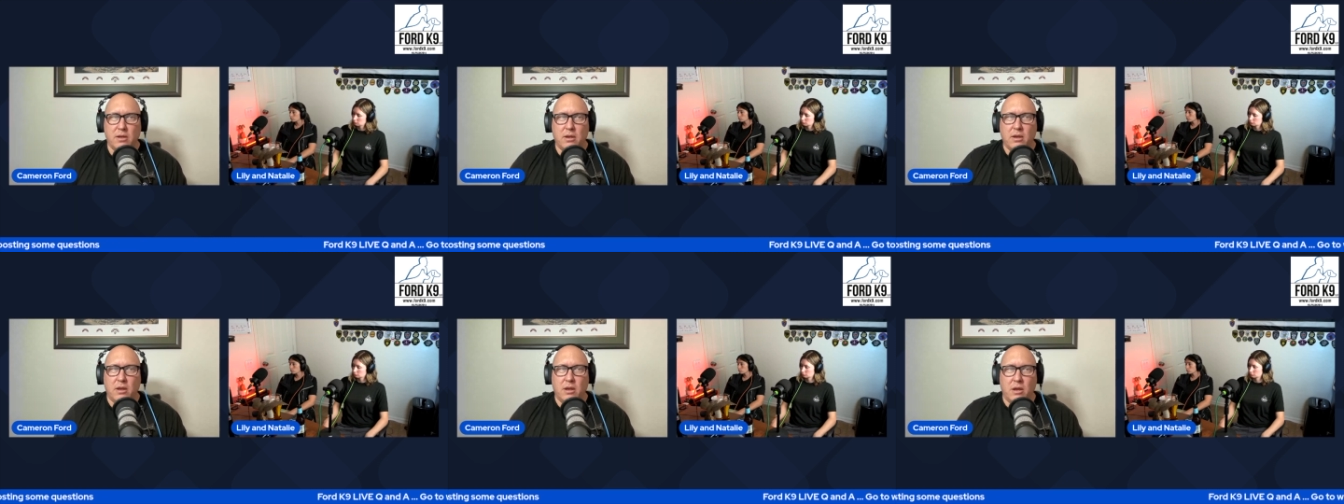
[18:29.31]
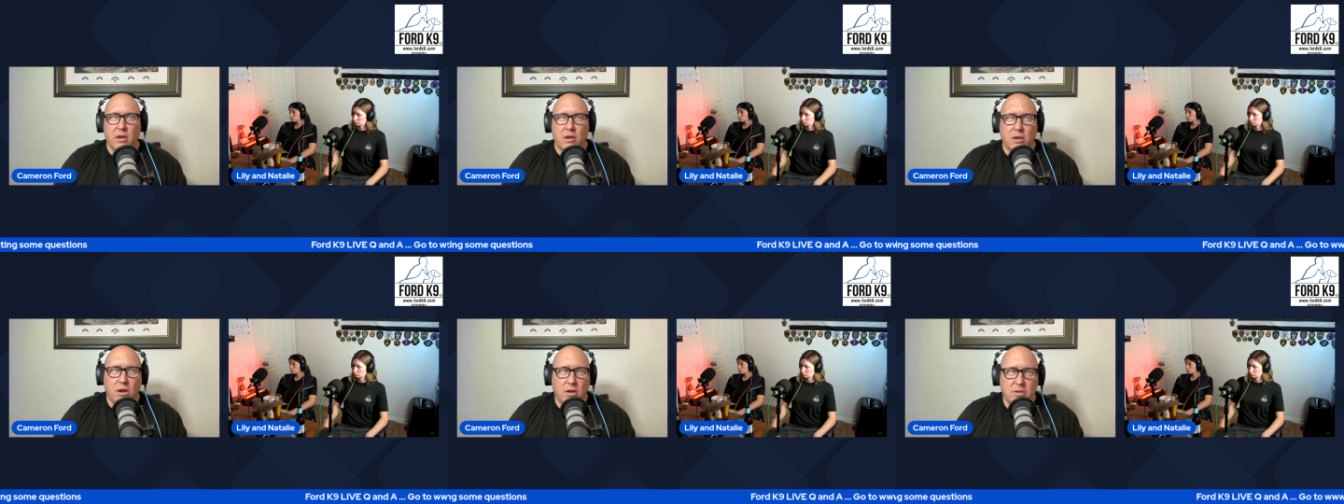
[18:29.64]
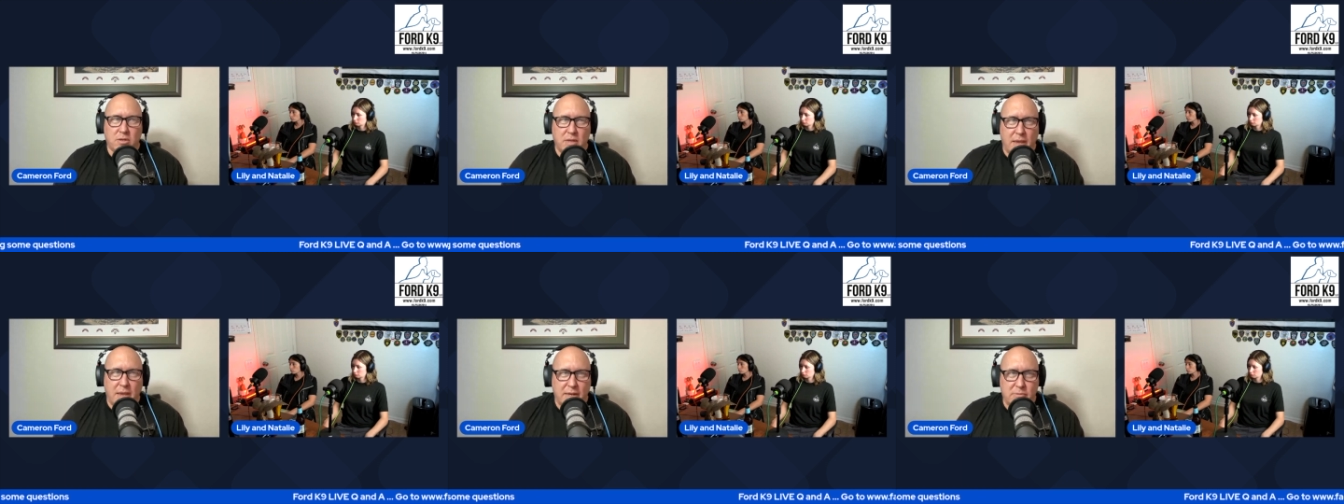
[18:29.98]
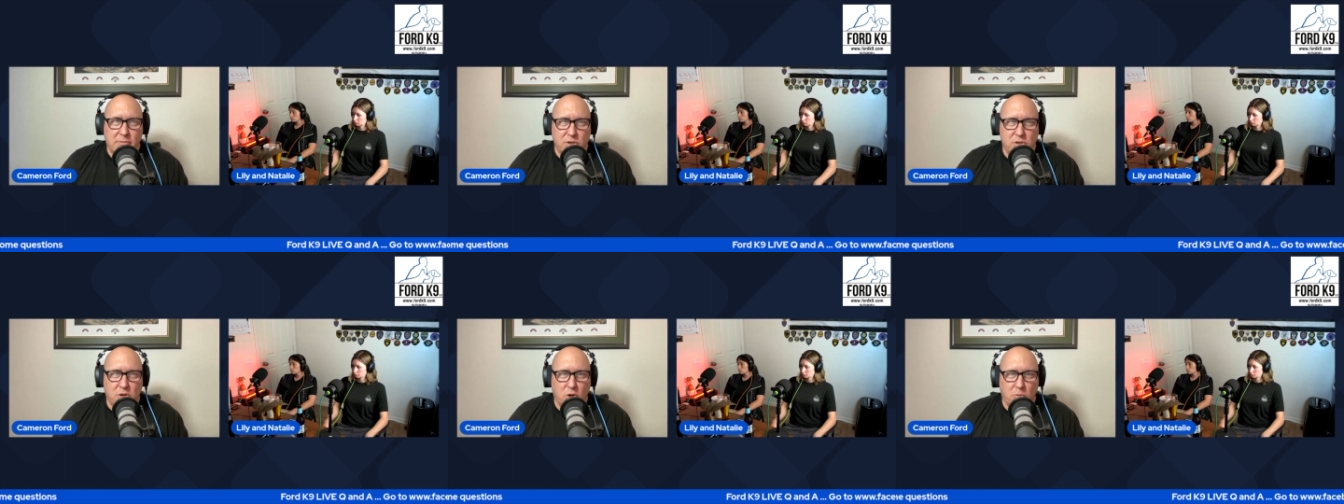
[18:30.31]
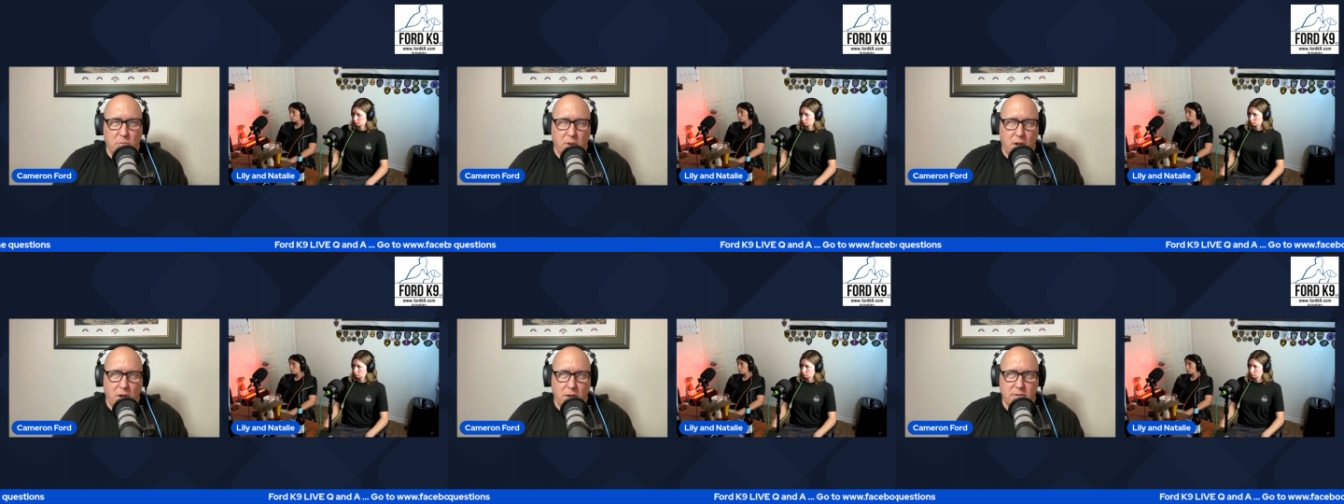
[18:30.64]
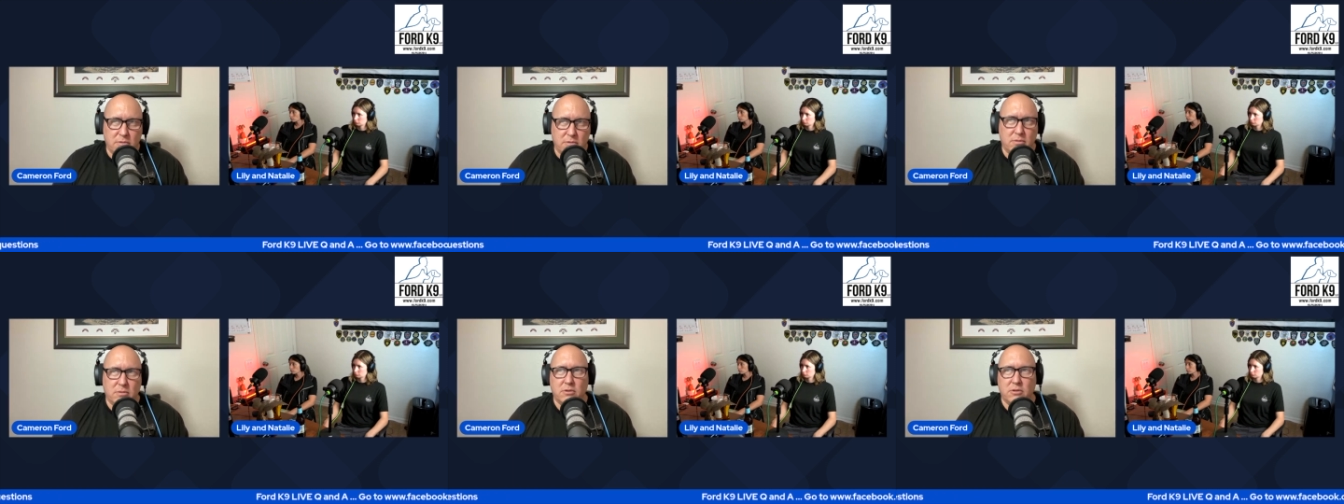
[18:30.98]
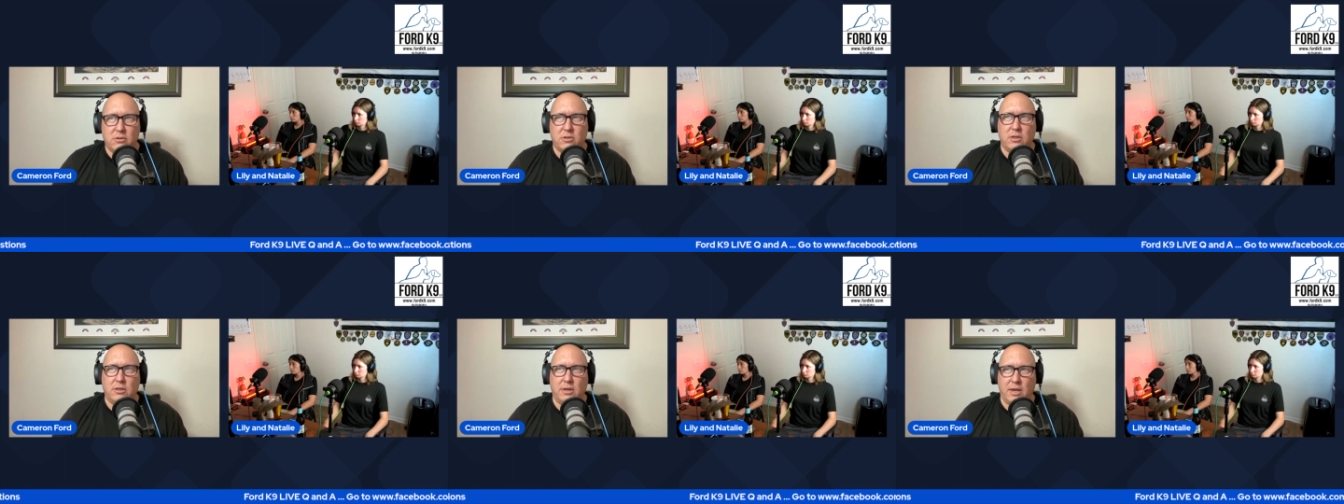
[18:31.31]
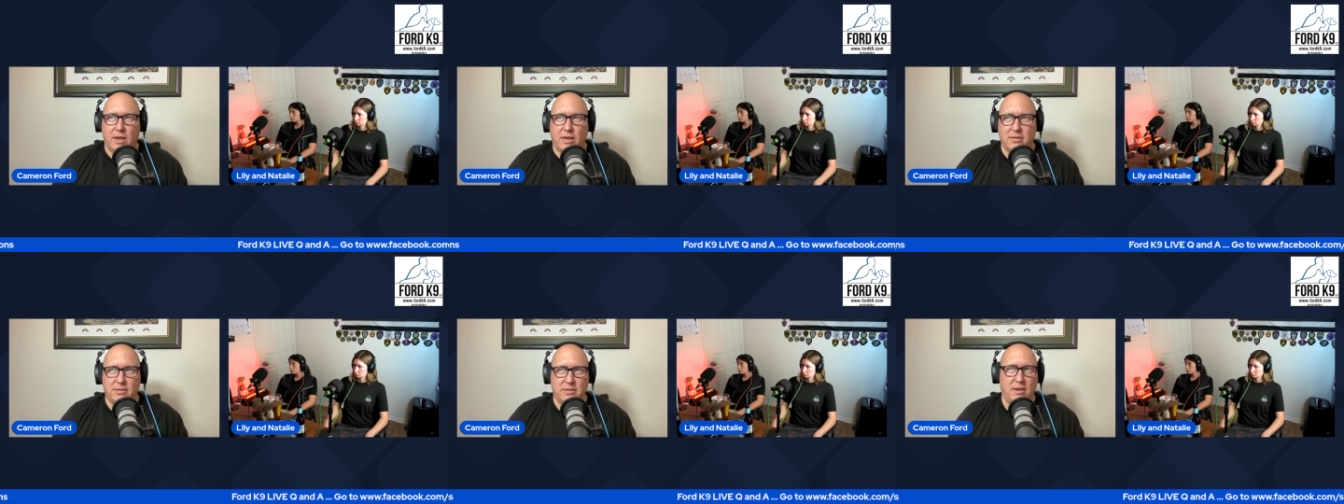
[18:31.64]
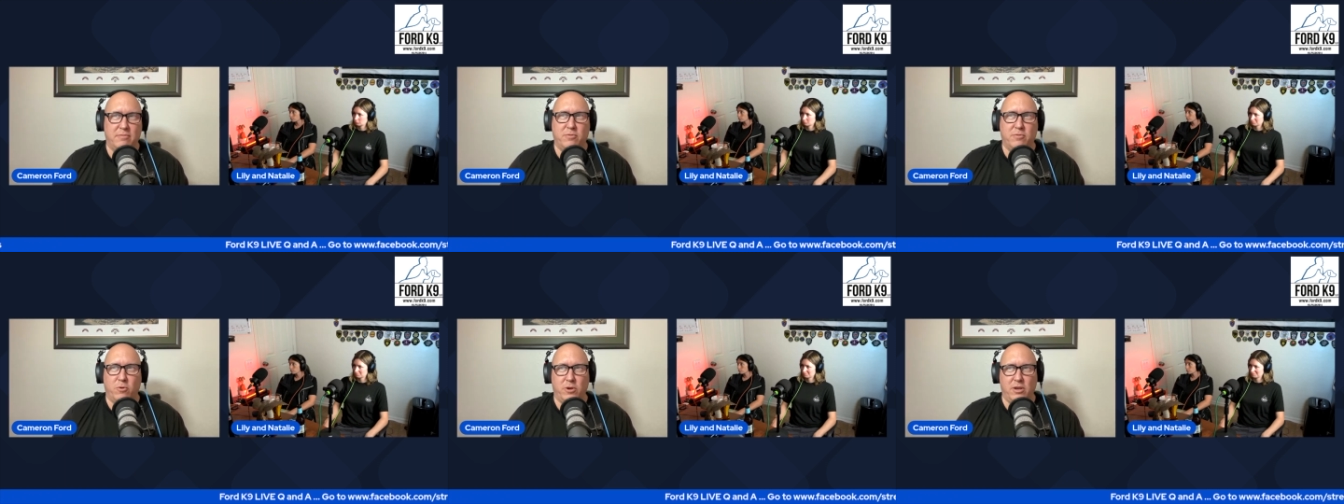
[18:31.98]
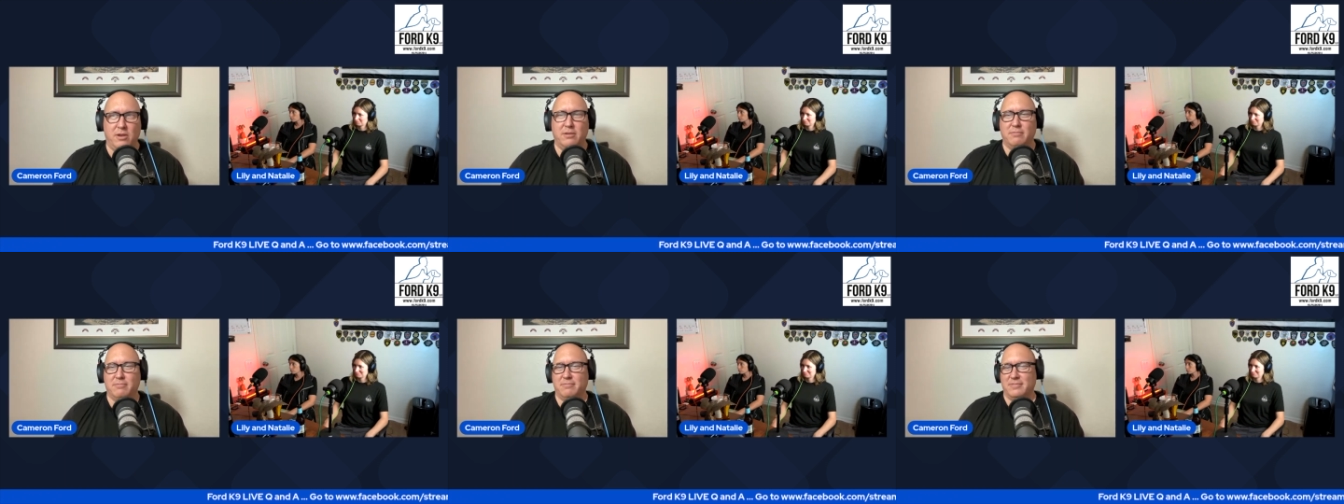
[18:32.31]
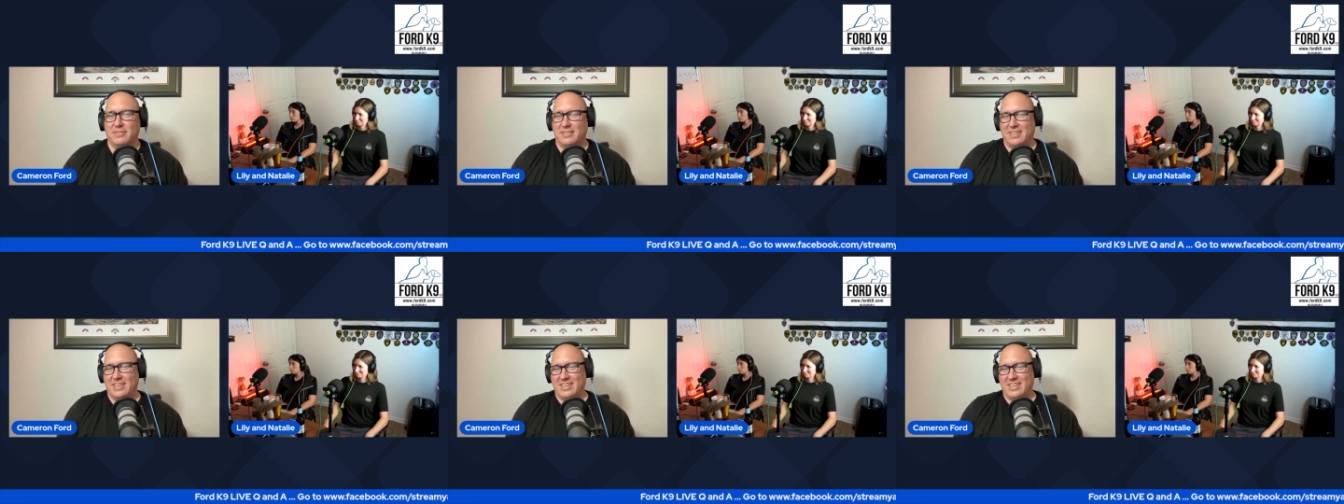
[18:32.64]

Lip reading: If not, contact Michelle Mon. She has that for you.